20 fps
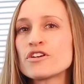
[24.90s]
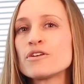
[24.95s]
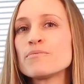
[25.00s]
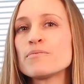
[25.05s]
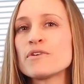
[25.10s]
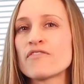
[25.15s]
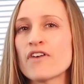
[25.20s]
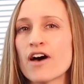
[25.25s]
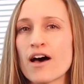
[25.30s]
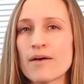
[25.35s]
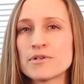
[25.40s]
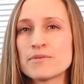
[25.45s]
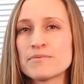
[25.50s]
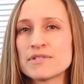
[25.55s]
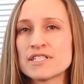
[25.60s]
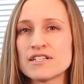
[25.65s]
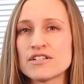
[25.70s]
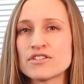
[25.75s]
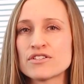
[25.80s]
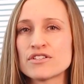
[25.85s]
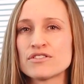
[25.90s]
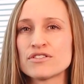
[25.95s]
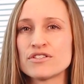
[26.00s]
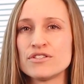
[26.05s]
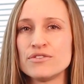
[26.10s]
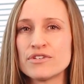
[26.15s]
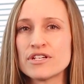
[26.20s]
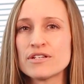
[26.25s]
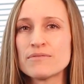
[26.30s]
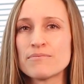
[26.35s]
group of optimizations
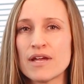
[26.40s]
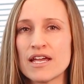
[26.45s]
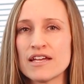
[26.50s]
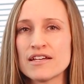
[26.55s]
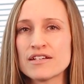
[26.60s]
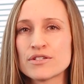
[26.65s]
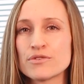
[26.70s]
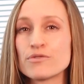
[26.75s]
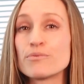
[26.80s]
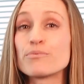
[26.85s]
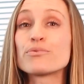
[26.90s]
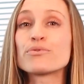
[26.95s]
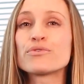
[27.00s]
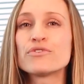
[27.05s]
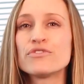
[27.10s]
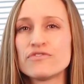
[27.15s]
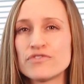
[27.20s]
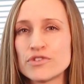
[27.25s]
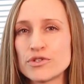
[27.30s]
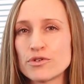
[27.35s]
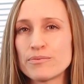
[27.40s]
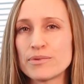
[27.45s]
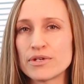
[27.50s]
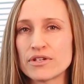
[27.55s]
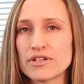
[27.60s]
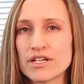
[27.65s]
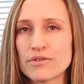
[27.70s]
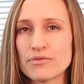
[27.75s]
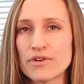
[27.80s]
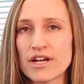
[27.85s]
you can make to improve
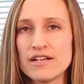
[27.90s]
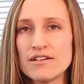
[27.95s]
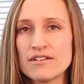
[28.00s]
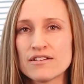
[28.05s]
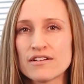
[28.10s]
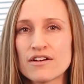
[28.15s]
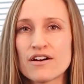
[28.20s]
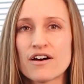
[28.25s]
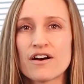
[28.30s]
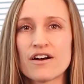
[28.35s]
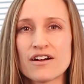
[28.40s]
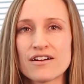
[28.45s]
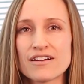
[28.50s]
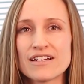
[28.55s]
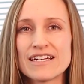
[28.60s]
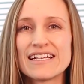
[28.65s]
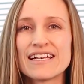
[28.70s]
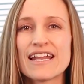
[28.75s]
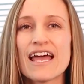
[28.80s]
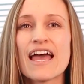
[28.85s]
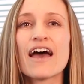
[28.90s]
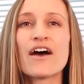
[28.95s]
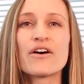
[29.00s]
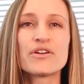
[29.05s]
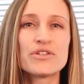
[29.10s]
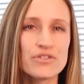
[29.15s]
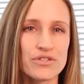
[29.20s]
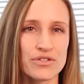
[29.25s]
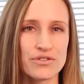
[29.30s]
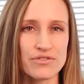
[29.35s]
viewability rate are in how
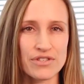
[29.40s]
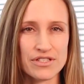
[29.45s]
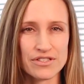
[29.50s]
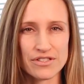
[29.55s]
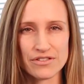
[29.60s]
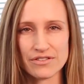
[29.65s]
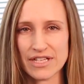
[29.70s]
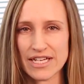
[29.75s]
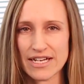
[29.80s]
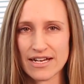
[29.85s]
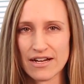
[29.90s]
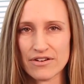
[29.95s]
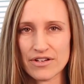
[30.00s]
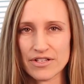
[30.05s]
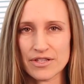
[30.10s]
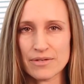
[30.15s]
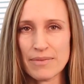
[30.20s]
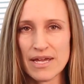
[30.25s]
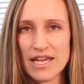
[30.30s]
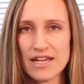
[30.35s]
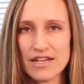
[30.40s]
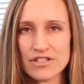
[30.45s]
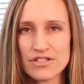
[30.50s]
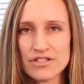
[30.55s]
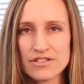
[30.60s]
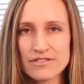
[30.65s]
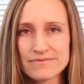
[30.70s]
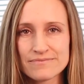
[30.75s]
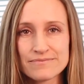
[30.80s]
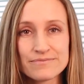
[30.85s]
your units are laid out on the
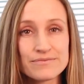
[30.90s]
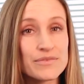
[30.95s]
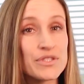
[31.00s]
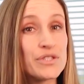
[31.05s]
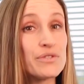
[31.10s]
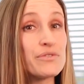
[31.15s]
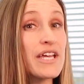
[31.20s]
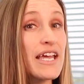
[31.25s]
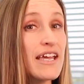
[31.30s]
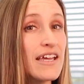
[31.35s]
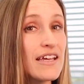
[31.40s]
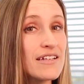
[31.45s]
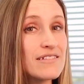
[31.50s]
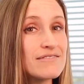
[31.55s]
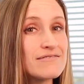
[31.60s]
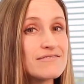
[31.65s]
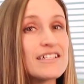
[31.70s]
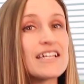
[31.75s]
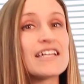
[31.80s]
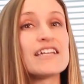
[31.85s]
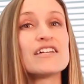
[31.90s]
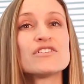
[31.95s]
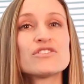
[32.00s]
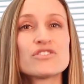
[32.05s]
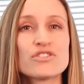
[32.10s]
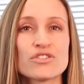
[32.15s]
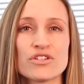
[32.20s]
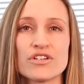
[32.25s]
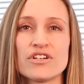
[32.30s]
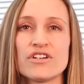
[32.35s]
page. You can and
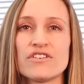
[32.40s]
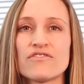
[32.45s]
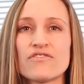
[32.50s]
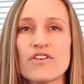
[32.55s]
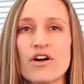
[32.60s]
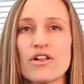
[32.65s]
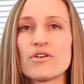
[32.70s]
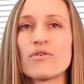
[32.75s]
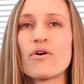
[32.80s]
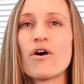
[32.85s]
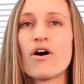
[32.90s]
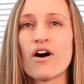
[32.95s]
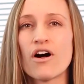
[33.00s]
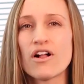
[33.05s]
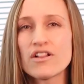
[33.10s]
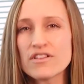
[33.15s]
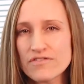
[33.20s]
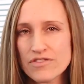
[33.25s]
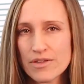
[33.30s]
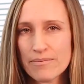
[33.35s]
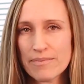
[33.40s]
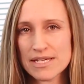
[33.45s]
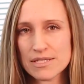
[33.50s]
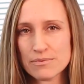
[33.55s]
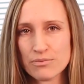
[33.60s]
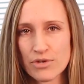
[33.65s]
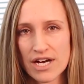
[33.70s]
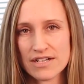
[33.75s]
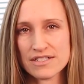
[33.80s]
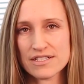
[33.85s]
should follow all of the
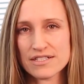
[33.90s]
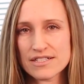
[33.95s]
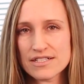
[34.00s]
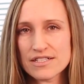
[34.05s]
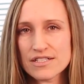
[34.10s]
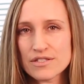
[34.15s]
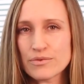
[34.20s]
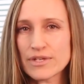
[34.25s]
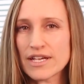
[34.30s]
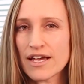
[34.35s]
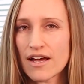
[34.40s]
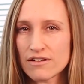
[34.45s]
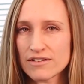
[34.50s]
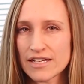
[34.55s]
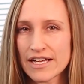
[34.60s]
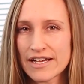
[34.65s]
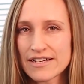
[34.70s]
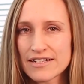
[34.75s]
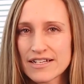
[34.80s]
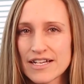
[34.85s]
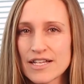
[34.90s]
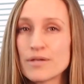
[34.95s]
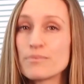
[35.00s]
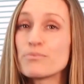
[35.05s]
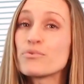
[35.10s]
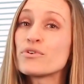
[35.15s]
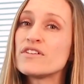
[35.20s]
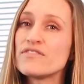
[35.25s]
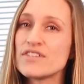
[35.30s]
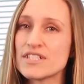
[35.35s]
best practices we outlined in the
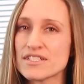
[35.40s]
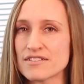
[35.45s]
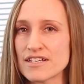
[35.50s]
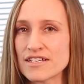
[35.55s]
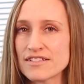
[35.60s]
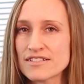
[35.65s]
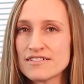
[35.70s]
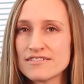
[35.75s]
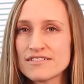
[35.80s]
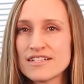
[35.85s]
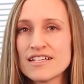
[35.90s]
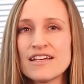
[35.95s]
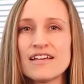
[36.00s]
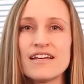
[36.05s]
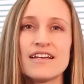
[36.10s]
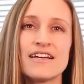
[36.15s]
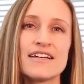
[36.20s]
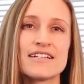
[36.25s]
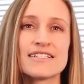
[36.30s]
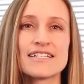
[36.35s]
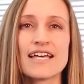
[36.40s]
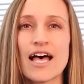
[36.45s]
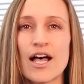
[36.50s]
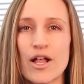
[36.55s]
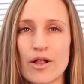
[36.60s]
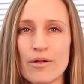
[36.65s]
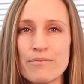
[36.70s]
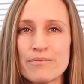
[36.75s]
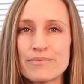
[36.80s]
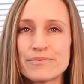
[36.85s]
previous lesson to
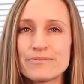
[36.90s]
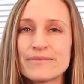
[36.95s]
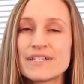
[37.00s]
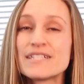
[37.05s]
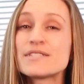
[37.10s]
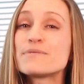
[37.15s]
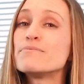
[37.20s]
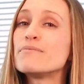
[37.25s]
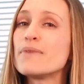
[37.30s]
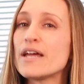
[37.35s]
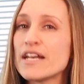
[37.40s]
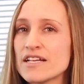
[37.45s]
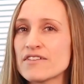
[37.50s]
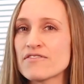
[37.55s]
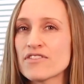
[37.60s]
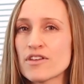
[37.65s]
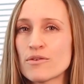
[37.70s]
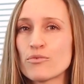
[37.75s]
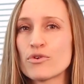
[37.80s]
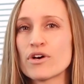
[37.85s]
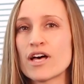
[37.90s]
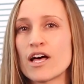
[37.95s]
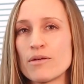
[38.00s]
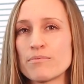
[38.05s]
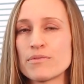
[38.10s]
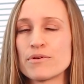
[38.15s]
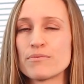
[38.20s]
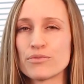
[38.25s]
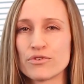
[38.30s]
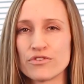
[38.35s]
help, as many of them will
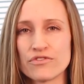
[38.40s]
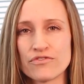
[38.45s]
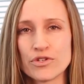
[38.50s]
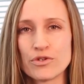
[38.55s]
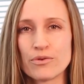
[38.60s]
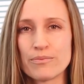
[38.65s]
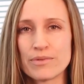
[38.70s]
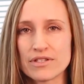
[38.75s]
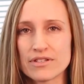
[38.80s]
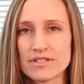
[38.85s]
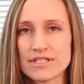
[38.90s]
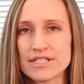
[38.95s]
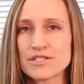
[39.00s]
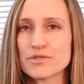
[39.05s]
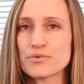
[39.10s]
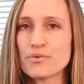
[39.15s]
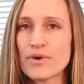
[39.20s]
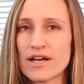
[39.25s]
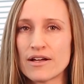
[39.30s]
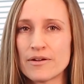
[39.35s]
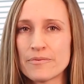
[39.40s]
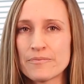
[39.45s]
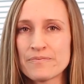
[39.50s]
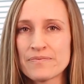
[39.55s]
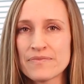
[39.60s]
help improve viewability as well.